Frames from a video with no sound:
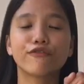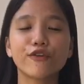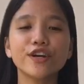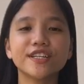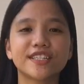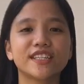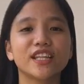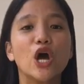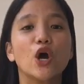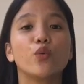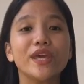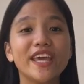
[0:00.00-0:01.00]
First,
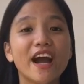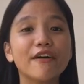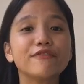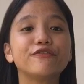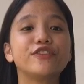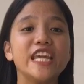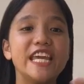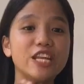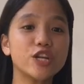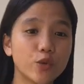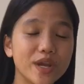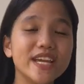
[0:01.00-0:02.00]
we have the
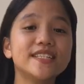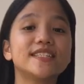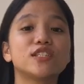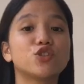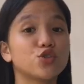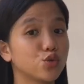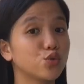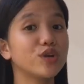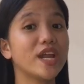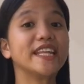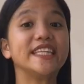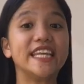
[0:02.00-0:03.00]
increased
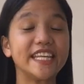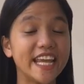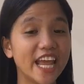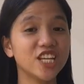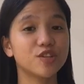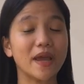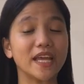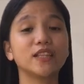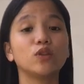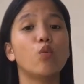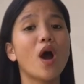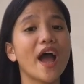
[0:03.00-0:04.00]
student
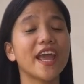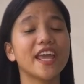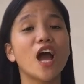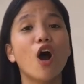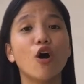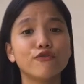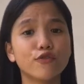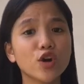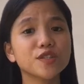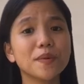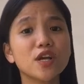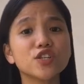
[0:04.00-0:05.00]
engagement. Why? Of
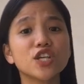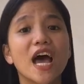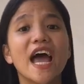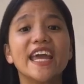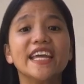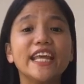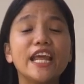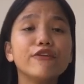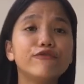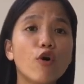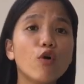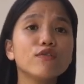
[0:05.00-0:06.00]
course, because it
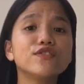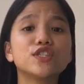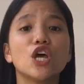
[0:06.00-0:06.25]
involves